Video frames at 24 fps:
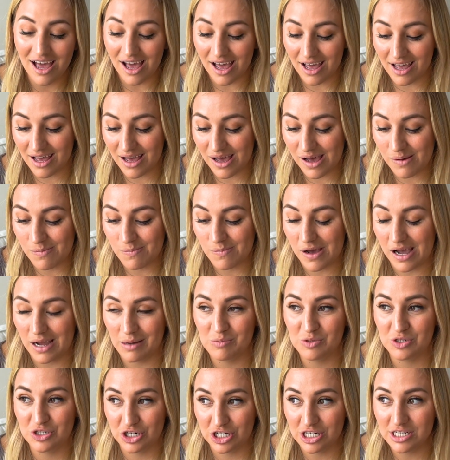I'm
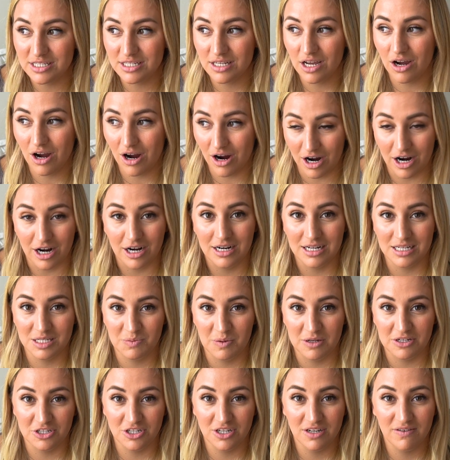sure it's hard,
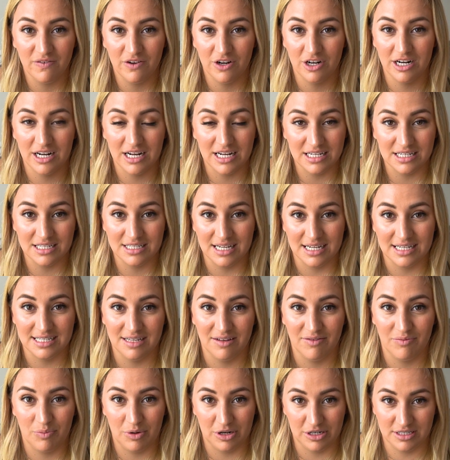especially if you're an
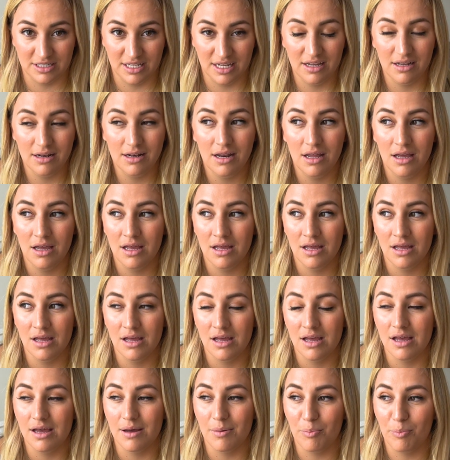indecisive person.
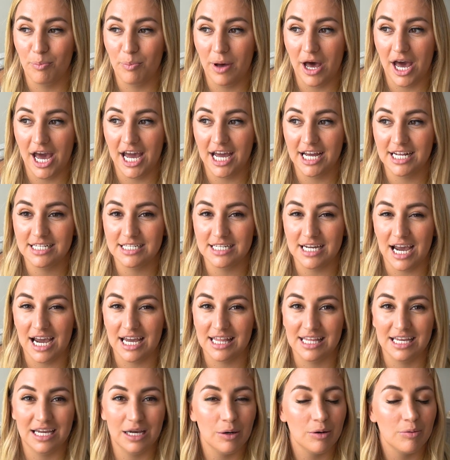But I
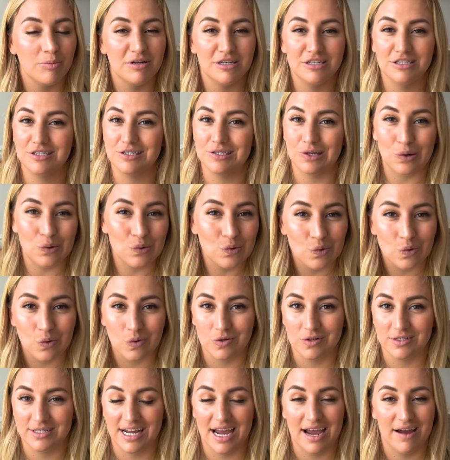think it would be so
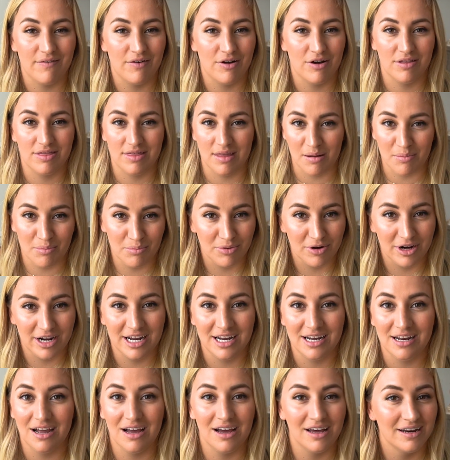cool to have your
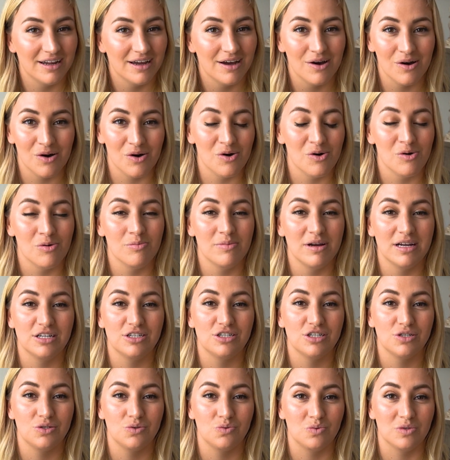thumbprint on a home and
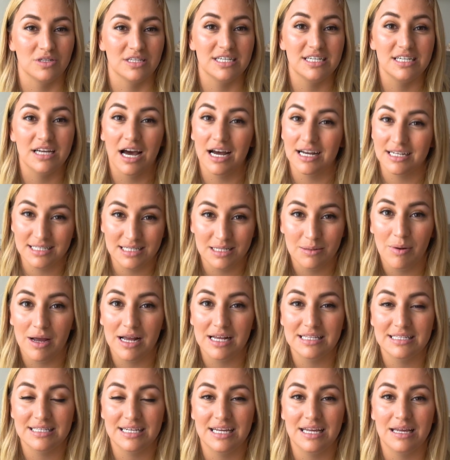just really
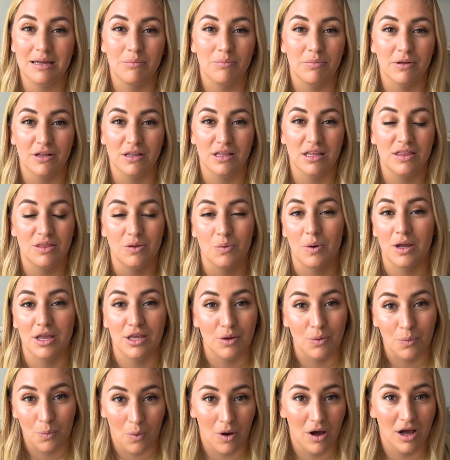customize it and build it the way
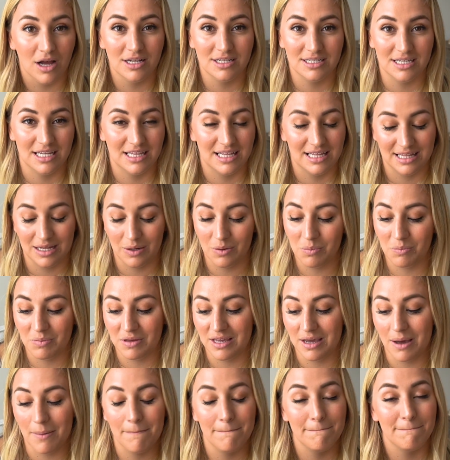you want. I think that would
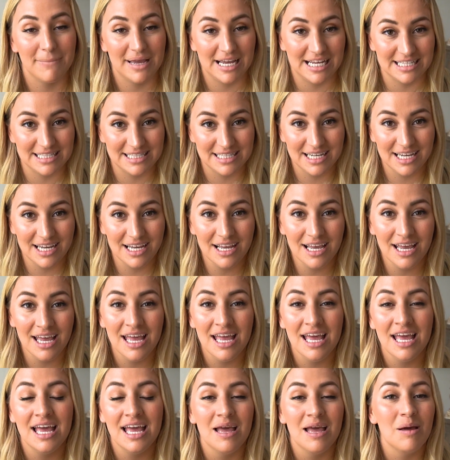be amazing.
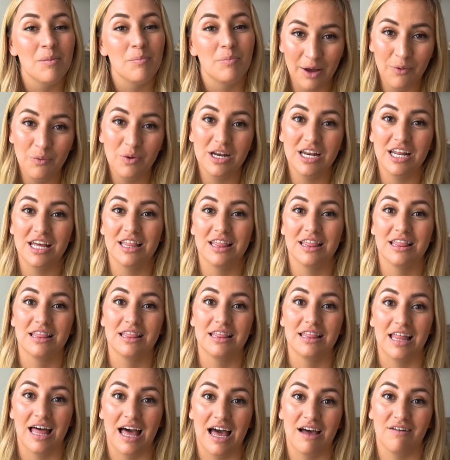I would
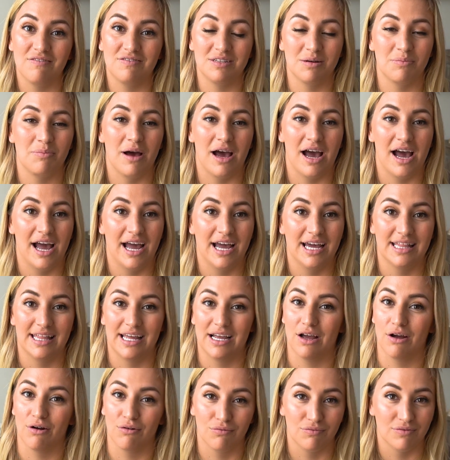love to buy
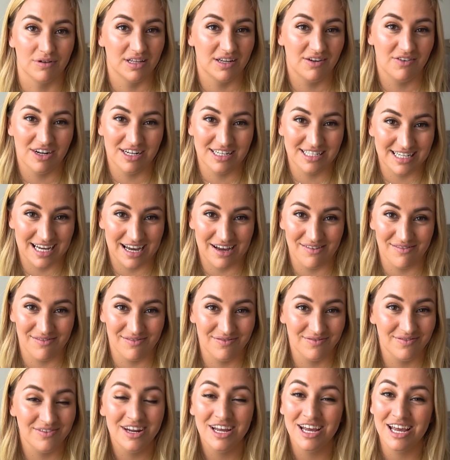like a really
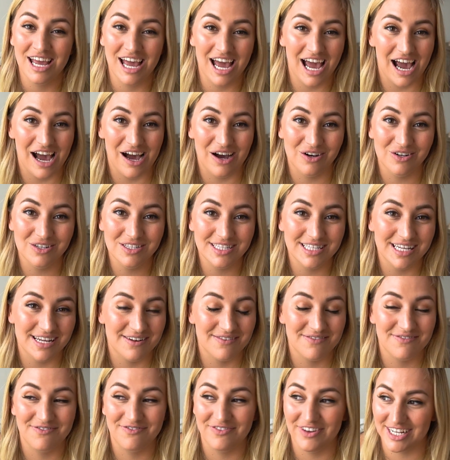rundown house
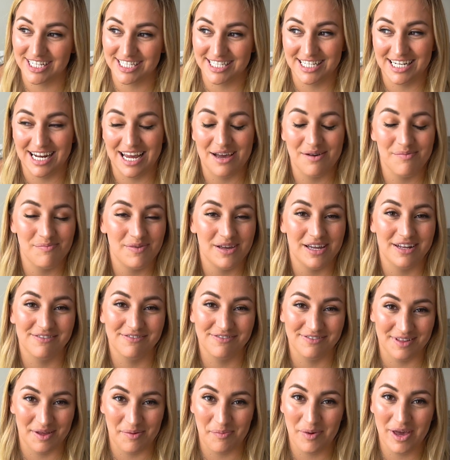and fix it up and
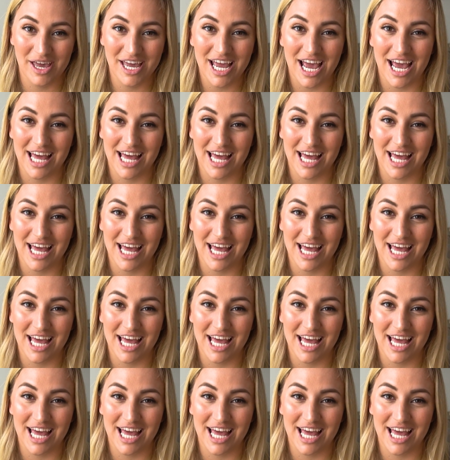flip it.